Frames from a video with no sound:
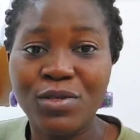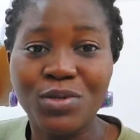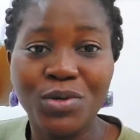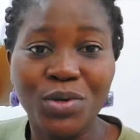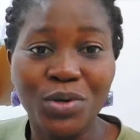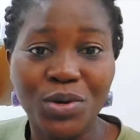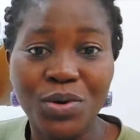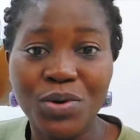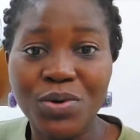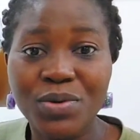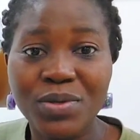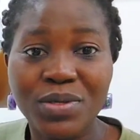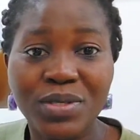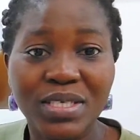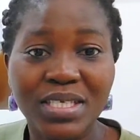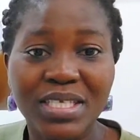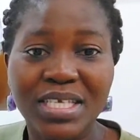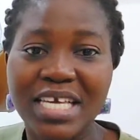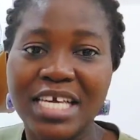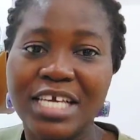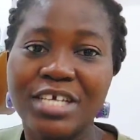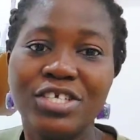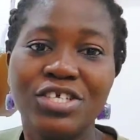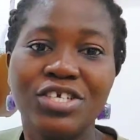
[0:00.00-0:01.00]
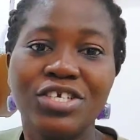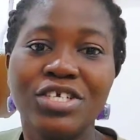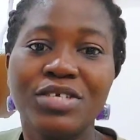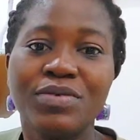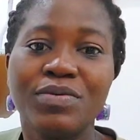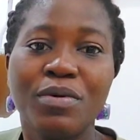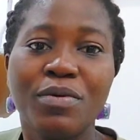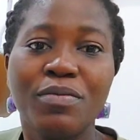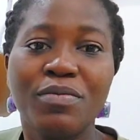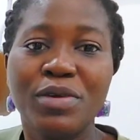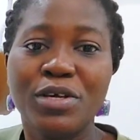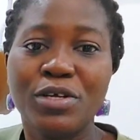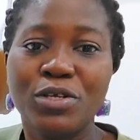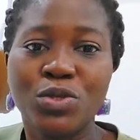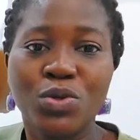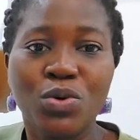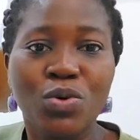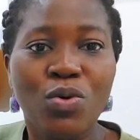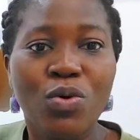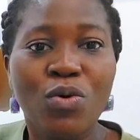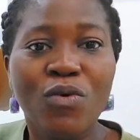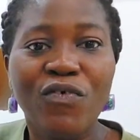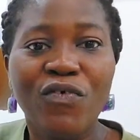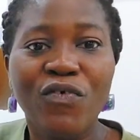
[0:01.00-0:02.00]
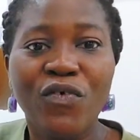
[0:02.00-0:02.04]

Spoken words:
to use is just for me to go